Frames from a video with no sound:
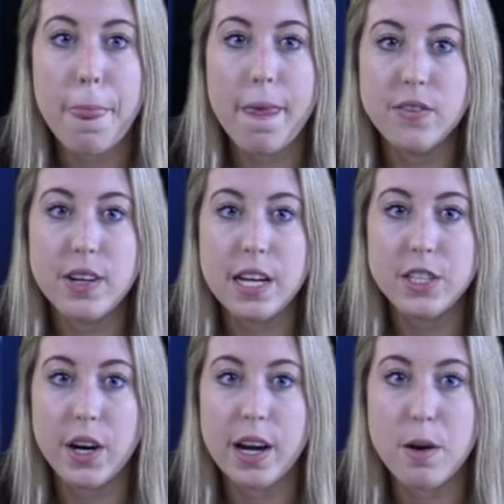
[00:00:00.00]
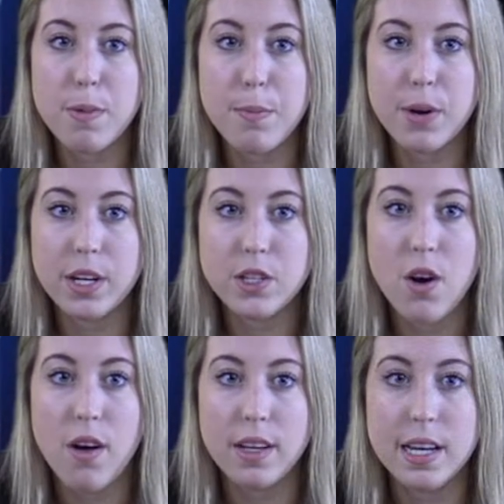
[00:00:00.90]
that Nigeria by British
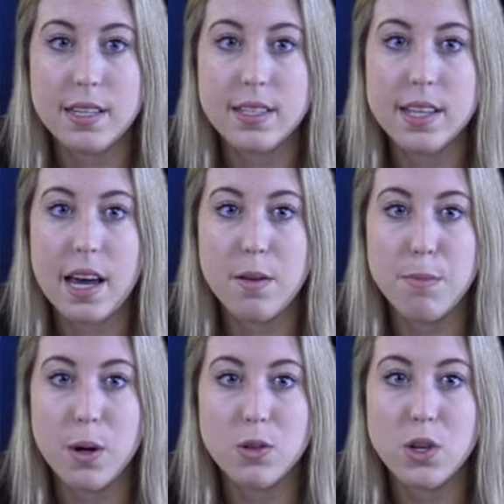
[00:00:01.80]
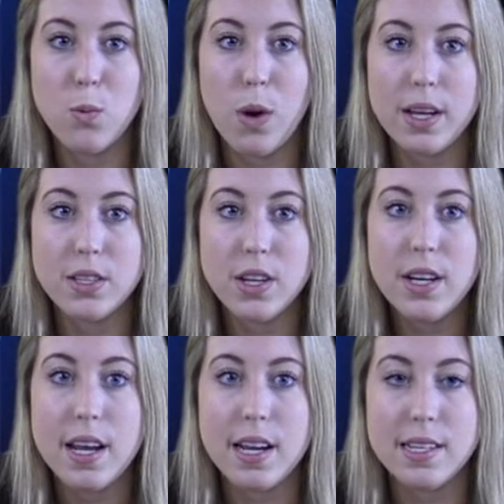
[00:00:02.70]
colonists had imposed a Western
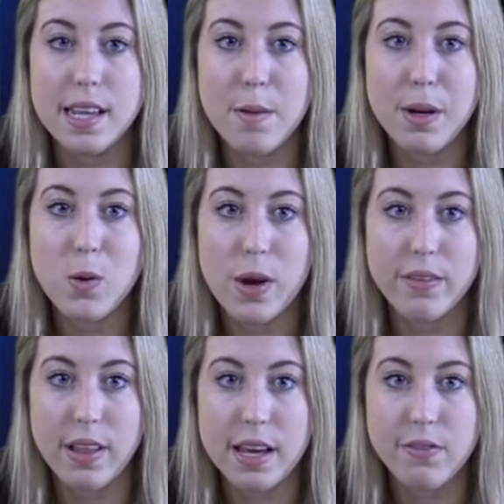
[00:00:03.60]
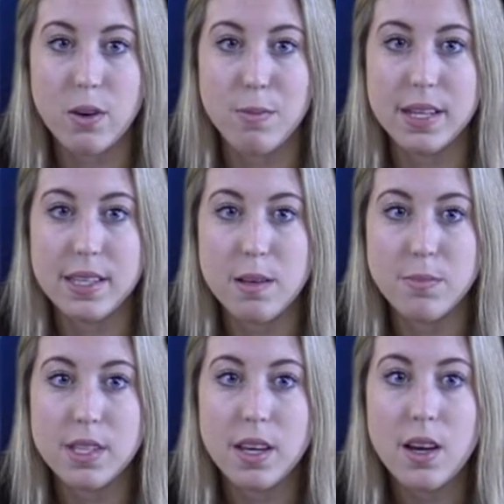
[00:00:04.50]
and Islamic way of life on Muslims.